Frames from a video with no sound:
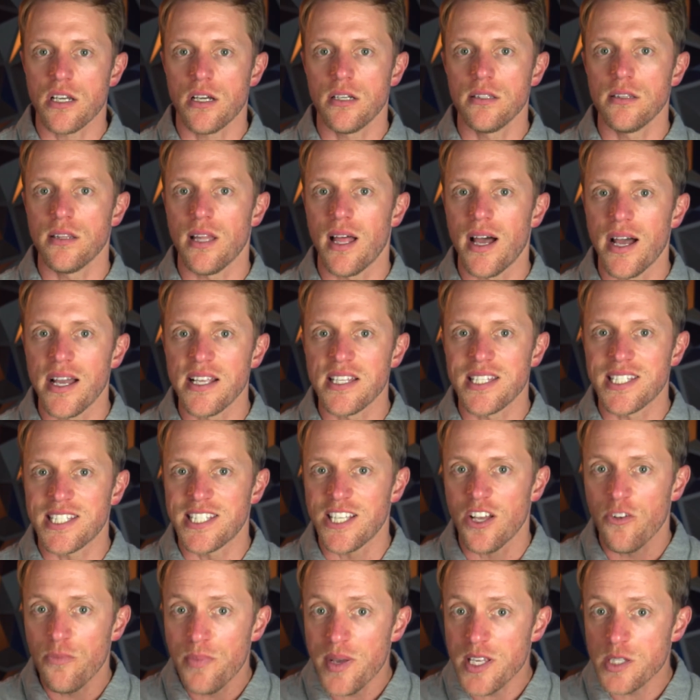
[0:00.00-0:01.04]
online
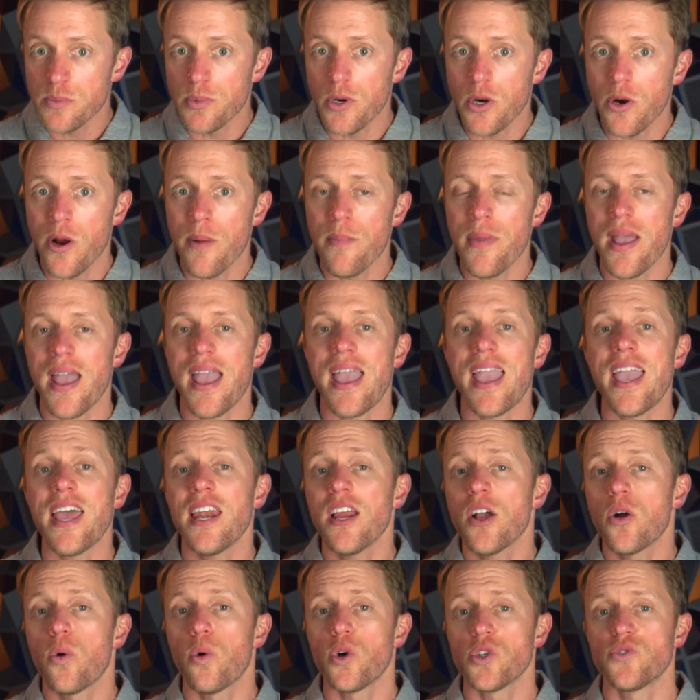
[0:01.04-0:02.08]
self-paced program and
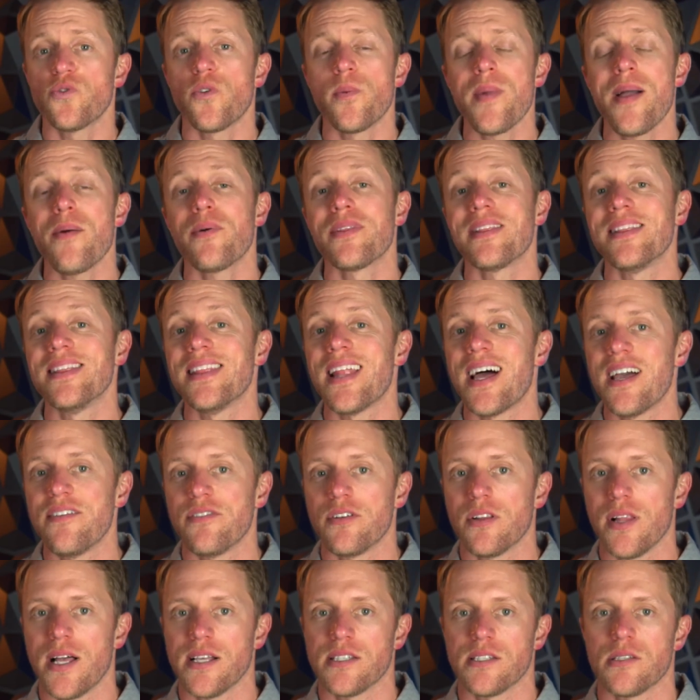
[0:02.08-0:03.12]
a course format with live
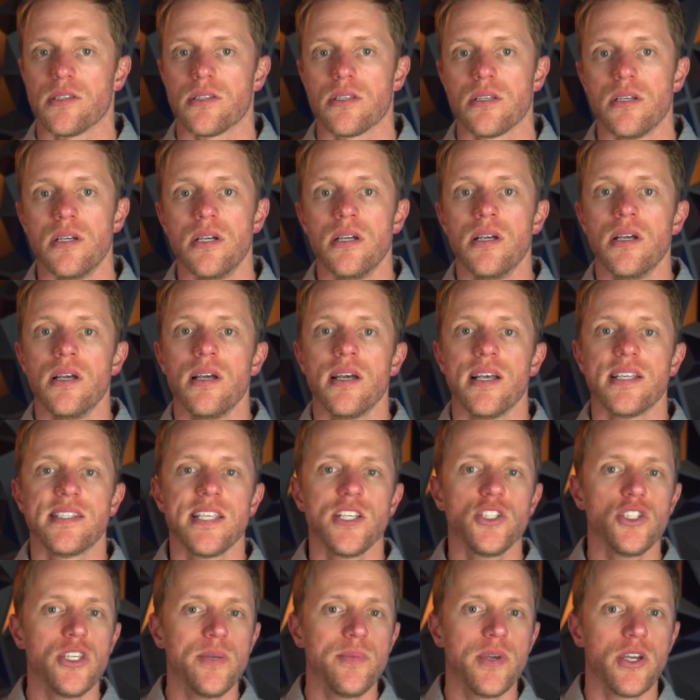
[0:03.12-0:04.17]
classes.
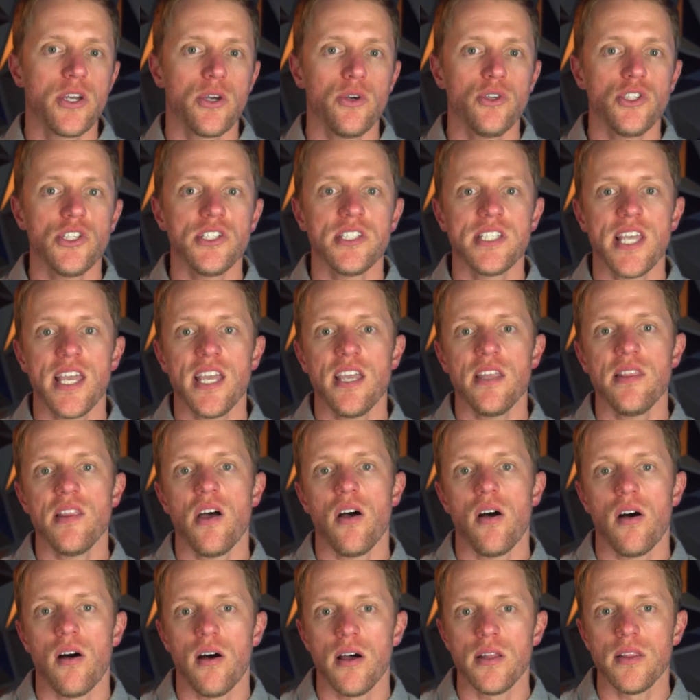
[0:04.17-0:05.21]
Essentially, Magoosh has taken the
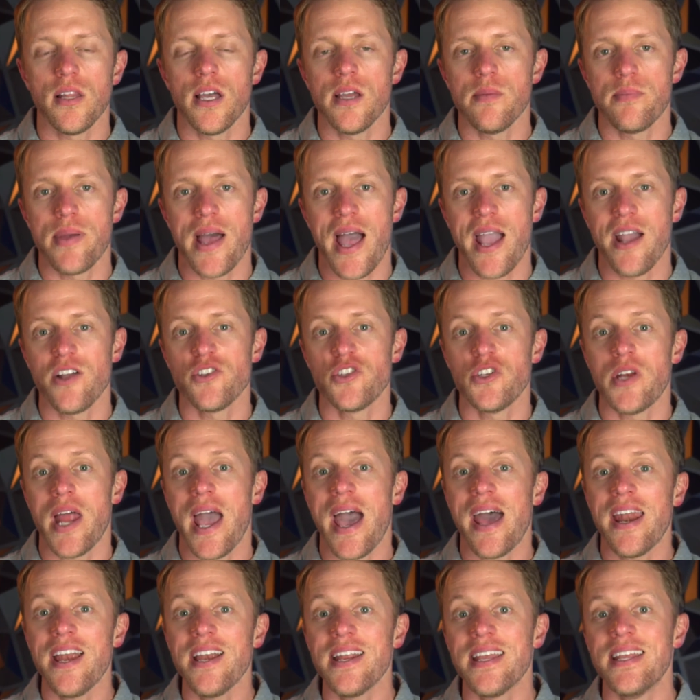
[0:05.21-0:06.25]
online package and
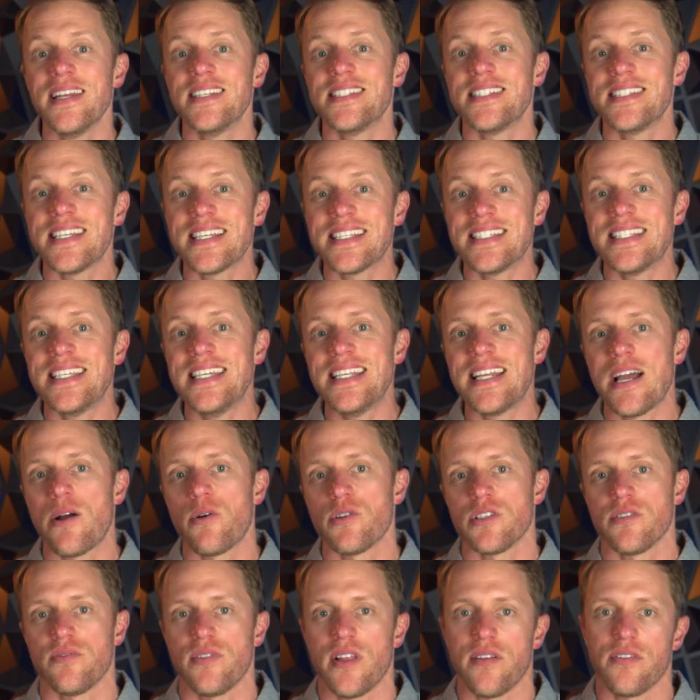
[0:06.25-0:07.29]
added in 16
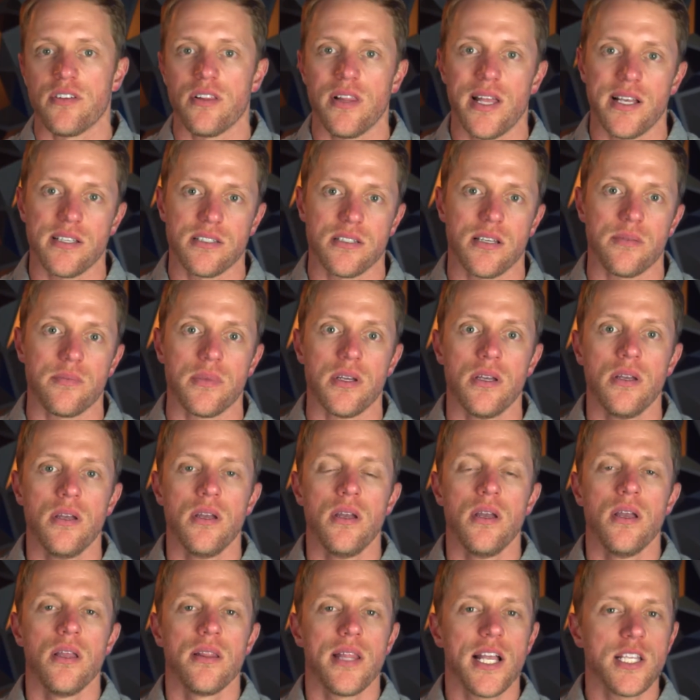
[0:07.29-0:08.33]
hours of live class time.
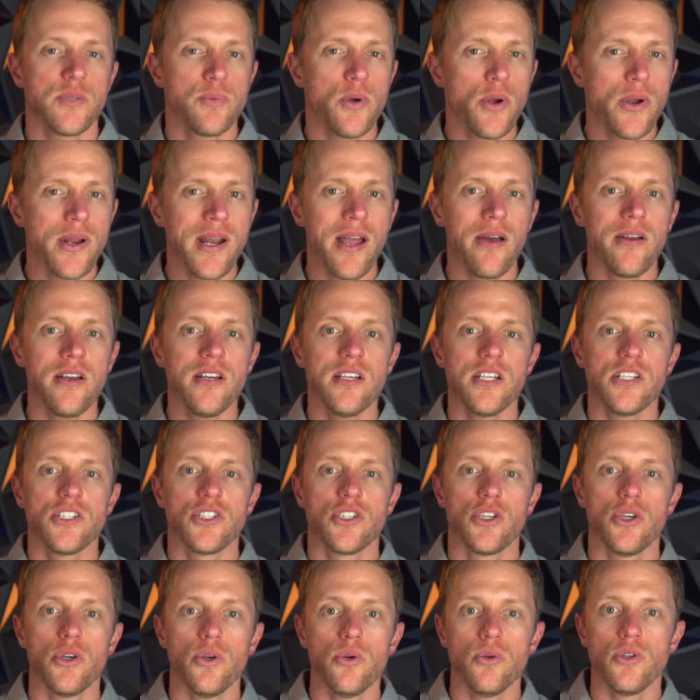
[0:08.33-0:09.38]
That's broken out into
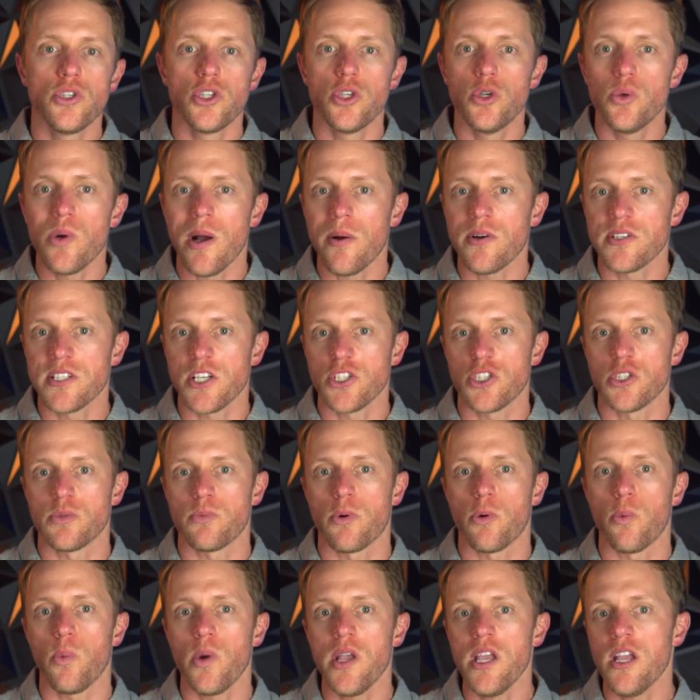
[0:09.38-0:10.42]
two 2-hour sessions
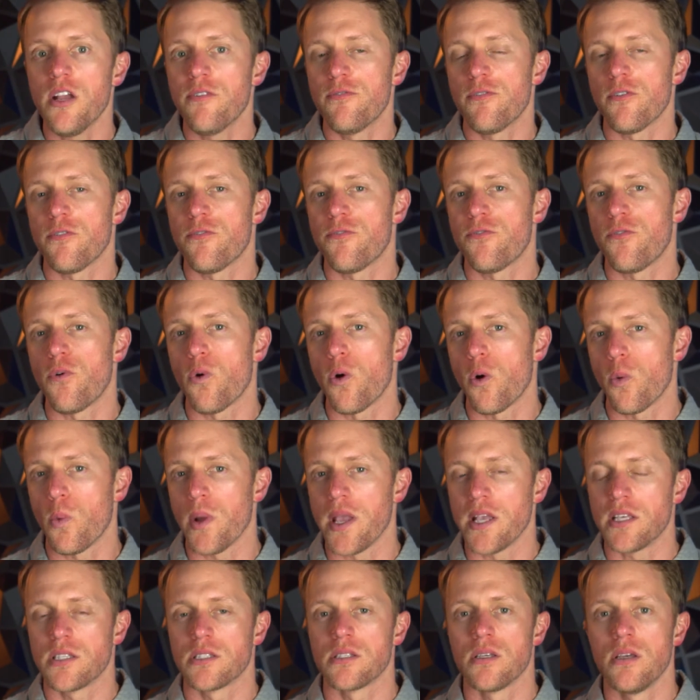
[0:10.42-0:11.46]
per week for 4
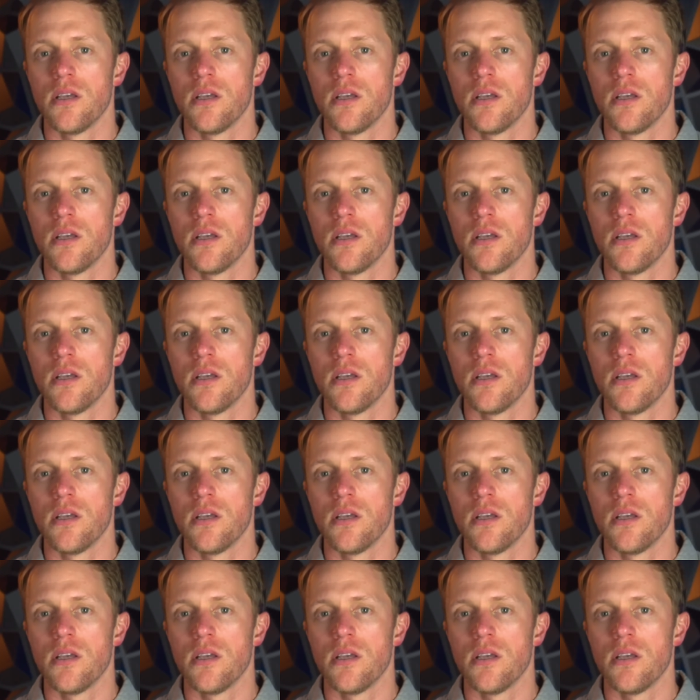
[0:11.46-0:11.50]
weeks,